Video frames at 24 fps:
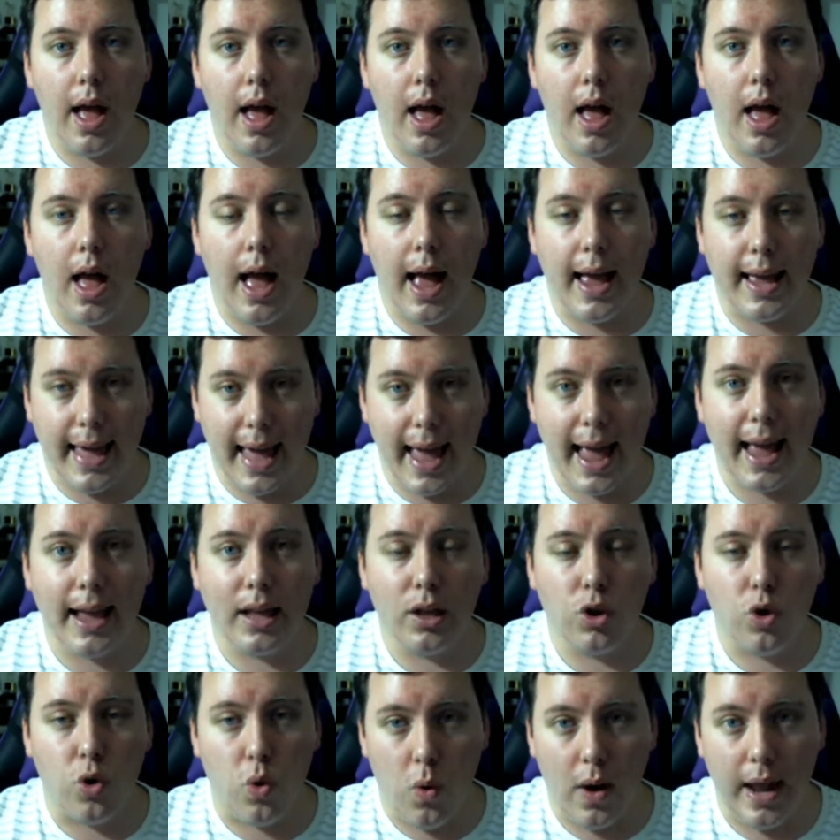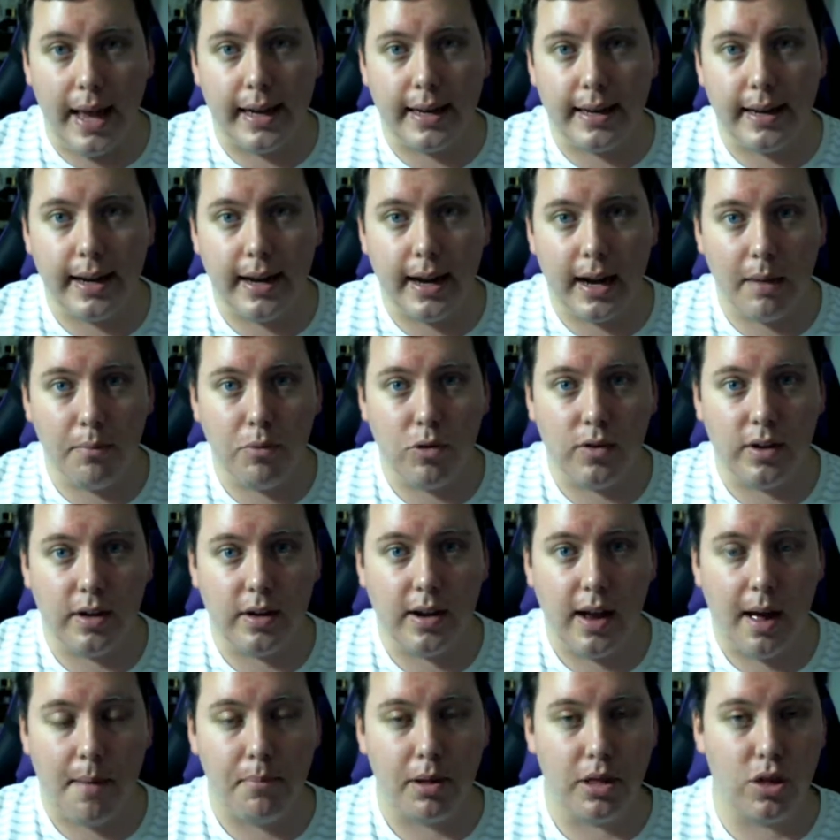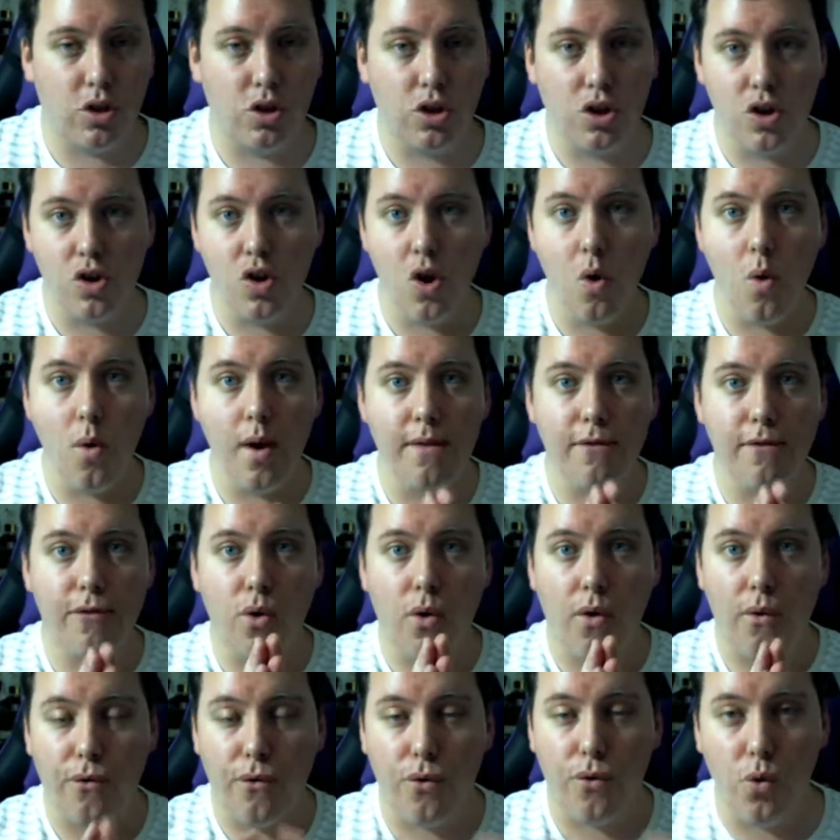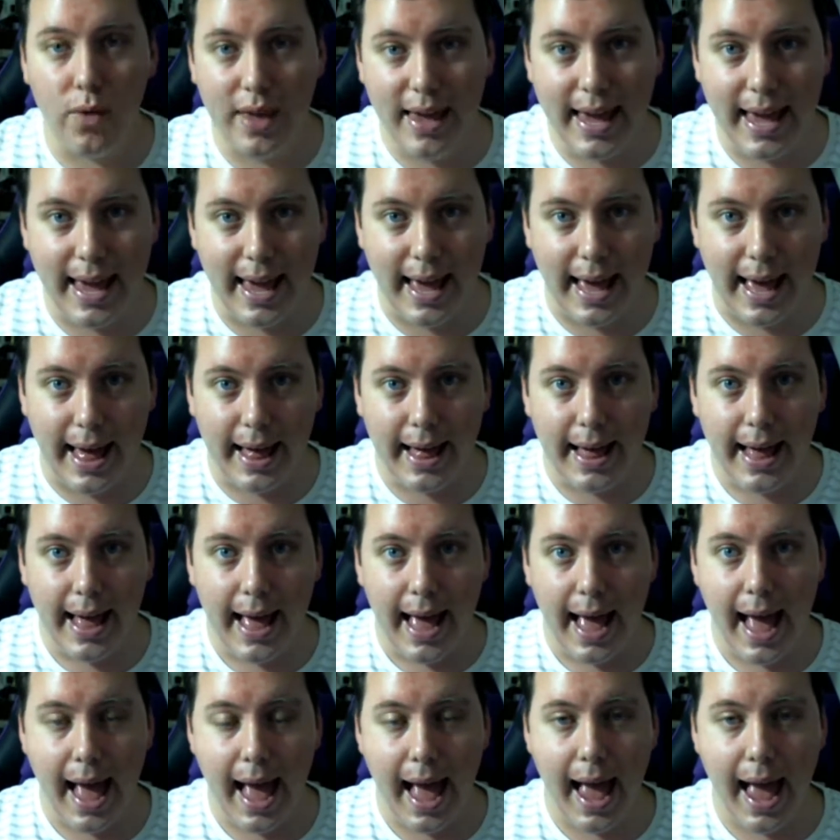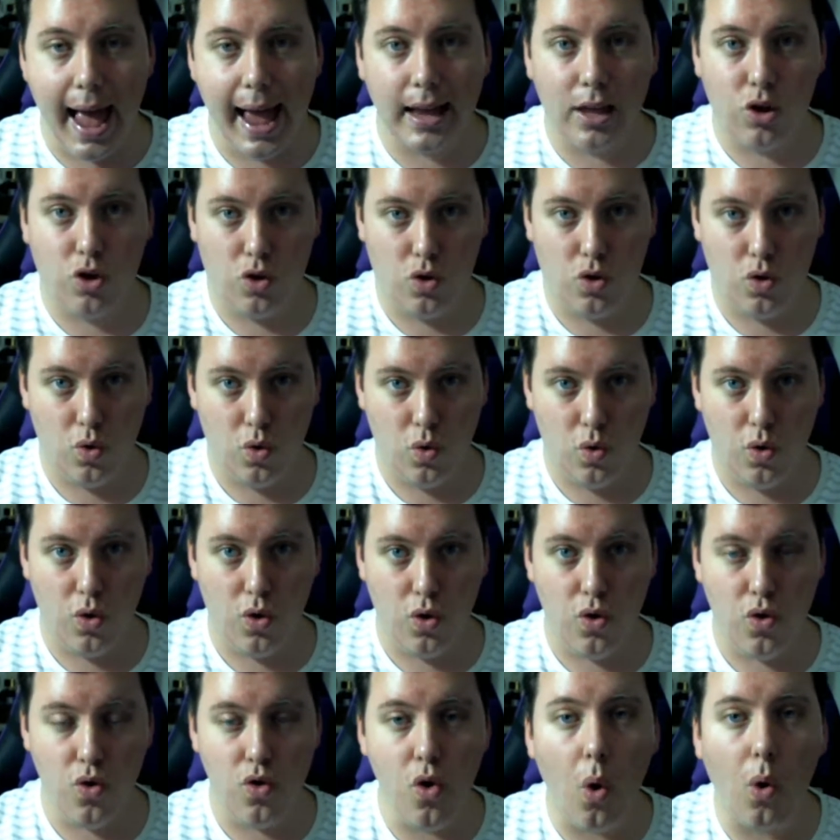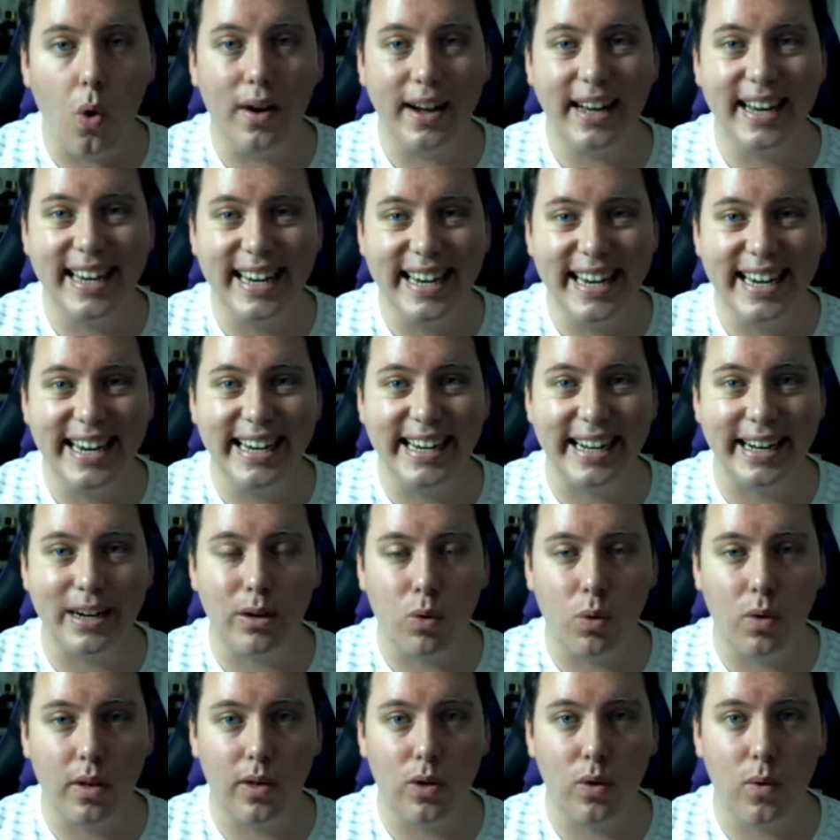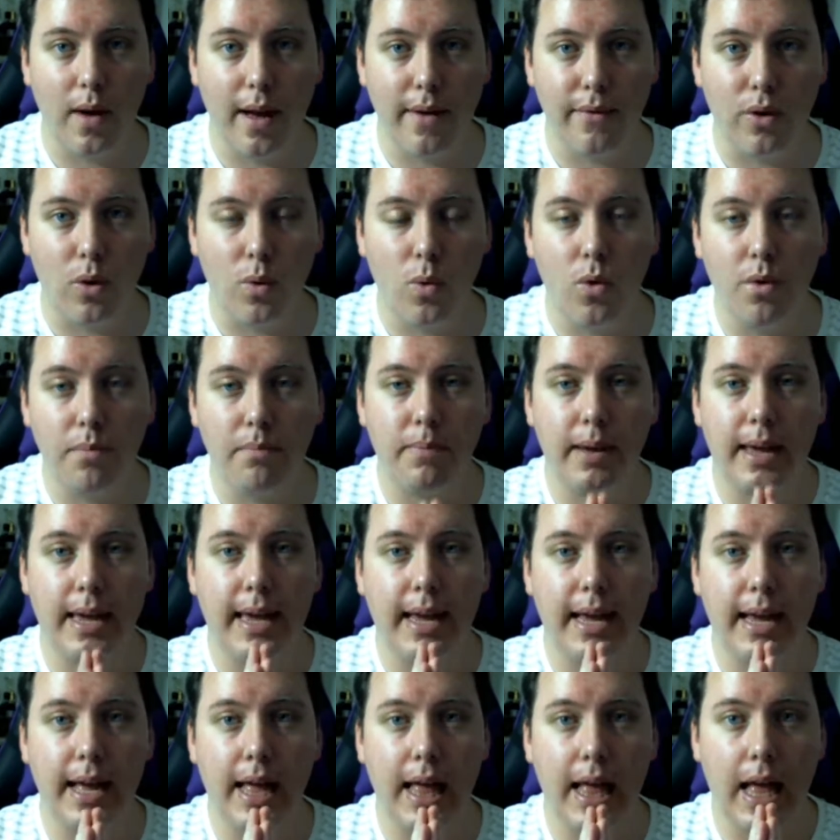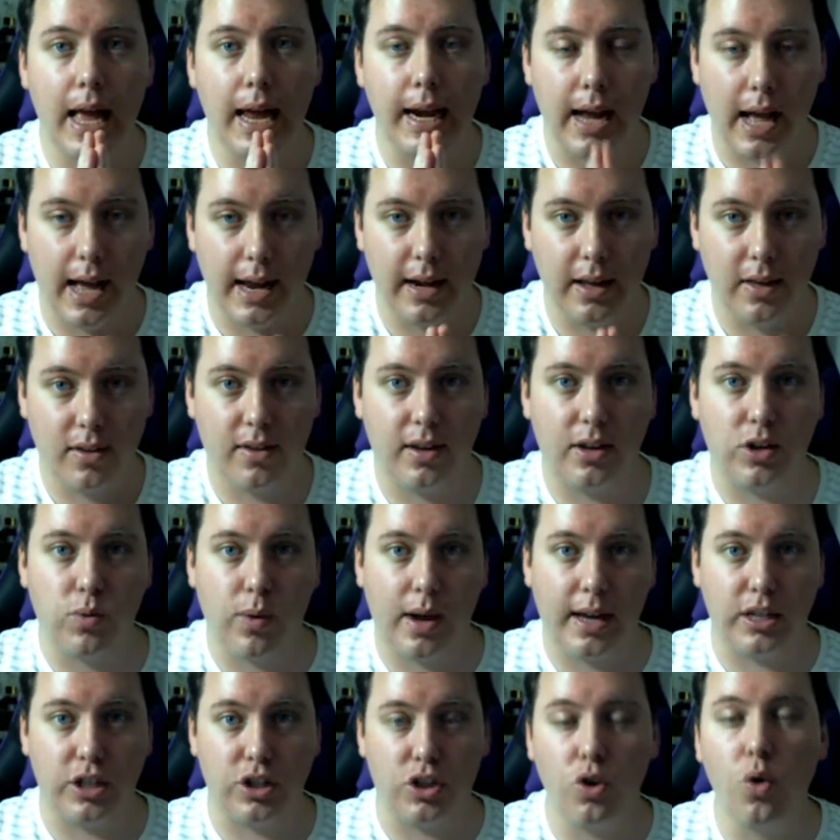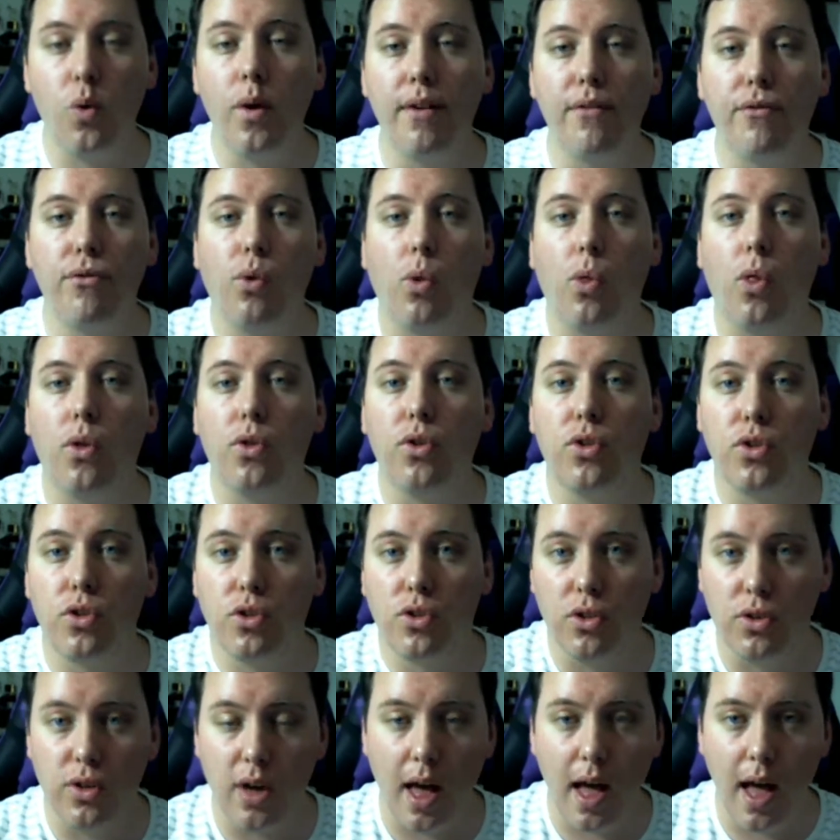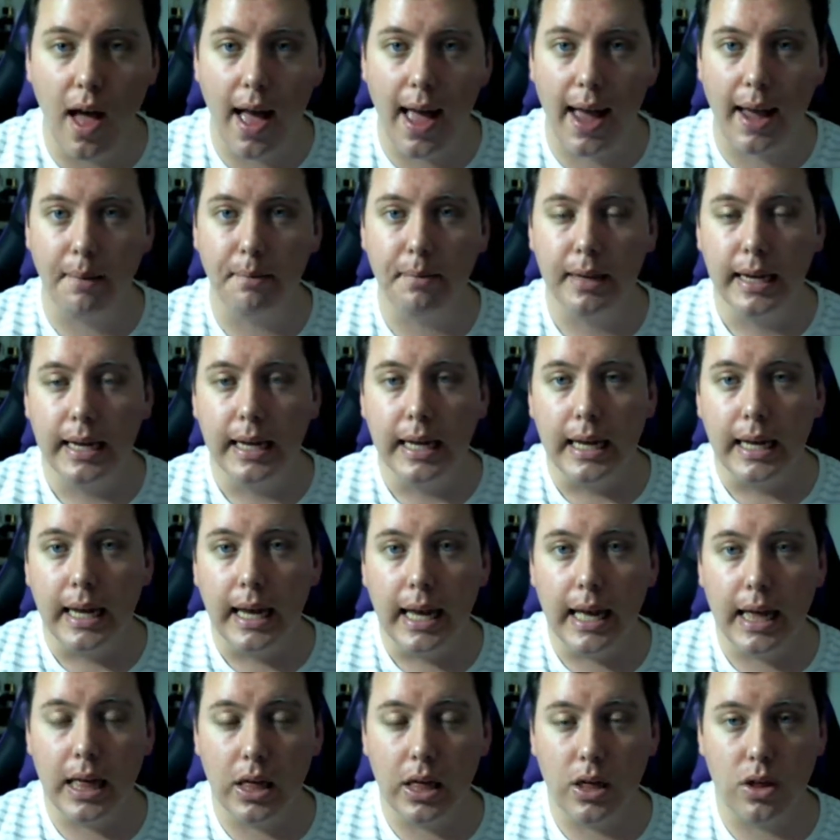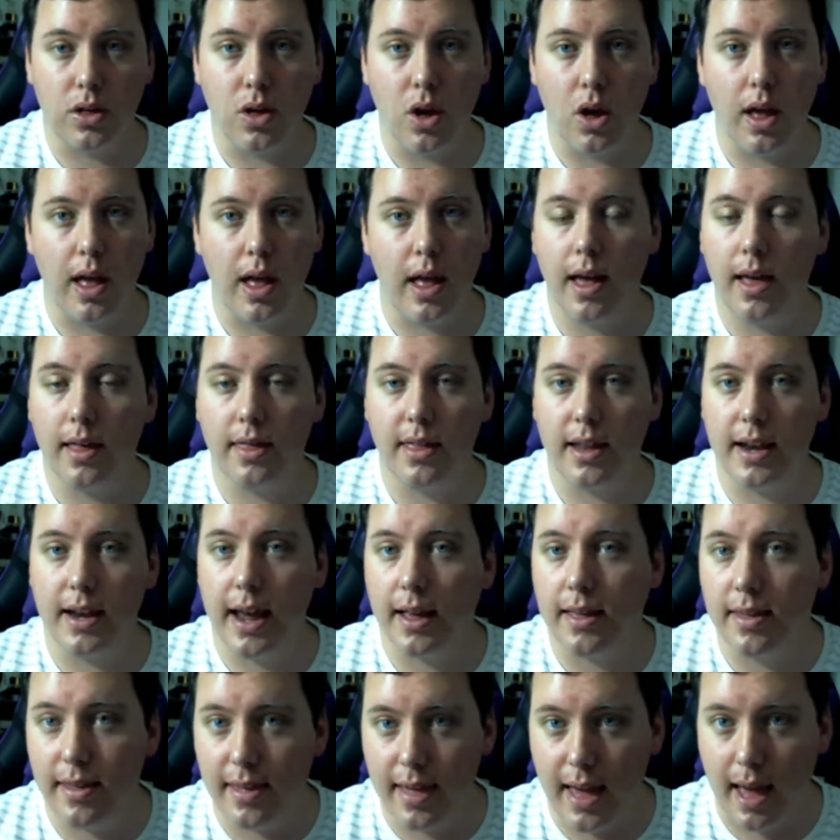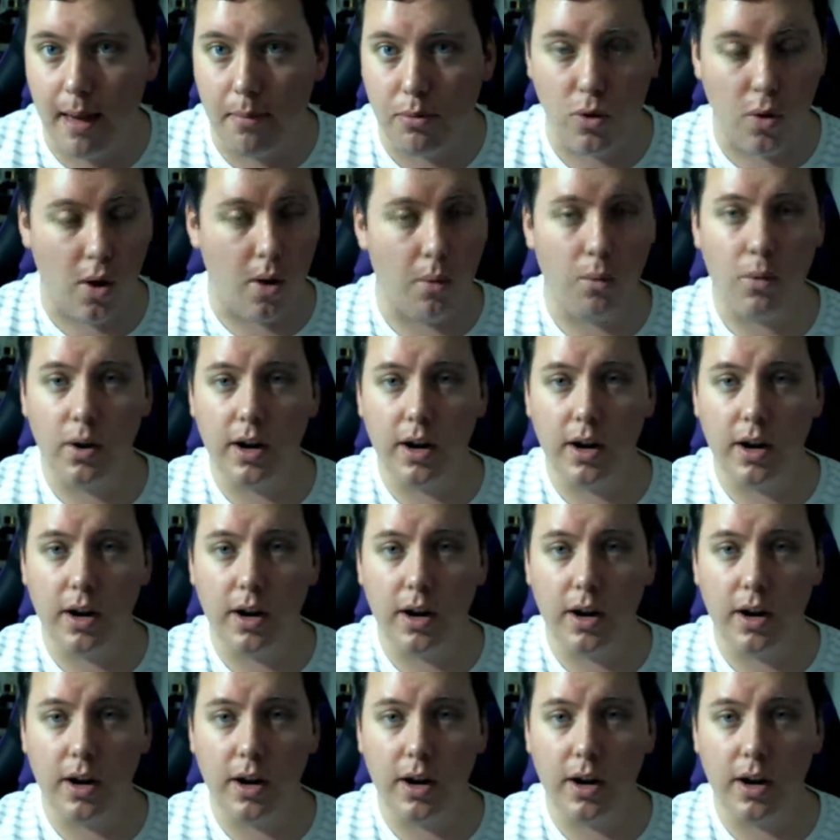I can quit at any point in time, but to do it for a full year and to not need it whatsoever would be an ideal situation. To quit full time is the next step. So I want